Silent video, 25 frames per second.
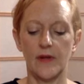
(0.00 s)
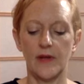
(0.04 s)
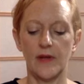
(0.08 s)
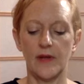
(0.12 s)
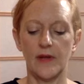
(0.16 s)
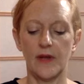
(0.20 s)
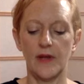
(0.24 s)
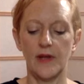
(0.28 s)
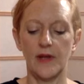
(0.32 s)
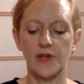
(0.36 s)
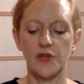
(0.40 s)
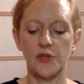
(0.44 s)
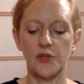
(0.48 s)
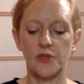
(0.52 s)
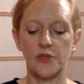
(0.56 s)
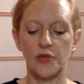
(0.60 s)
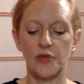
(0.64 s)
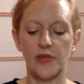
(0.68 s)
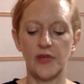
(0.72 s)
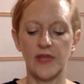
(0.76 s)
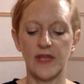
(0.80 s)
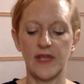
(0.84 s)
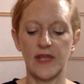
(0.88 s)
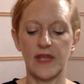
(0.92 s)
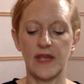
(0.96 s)
And as you're
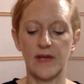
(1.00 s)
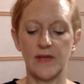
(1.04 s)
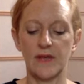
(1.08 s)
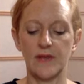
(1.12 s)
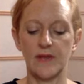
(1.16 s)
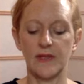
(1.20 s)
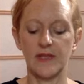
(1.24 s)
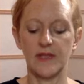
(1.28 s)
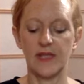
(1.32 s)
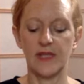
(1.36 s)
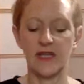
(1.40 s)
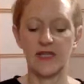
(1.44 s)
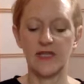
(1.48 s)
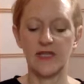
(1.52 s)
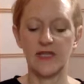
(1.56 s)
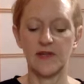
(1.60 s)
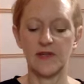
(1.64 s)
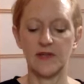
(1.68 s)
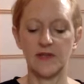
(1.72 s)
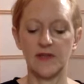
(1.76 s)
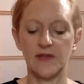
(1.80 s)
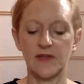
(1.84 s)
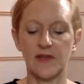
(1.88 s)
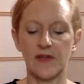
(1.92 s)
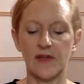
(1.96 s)
breathing out, say to
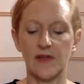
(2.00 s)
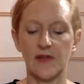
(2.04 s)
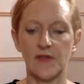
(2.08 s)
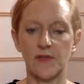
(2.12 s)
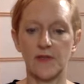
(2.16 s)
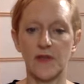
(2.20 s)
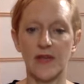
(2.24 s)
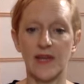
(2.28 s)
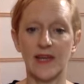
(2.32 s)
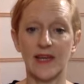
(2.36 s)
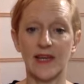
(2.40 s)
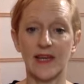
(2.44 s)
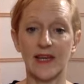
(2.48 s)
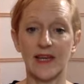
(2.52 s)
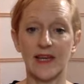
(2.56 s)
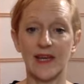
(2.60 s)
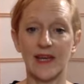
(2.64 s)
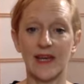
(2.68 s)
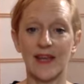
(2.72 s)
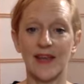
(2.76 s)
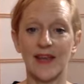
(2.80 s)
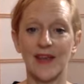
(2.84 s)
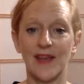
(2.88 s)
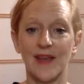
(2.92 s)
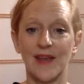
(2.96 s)
yourself
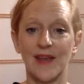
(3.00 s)
mentally,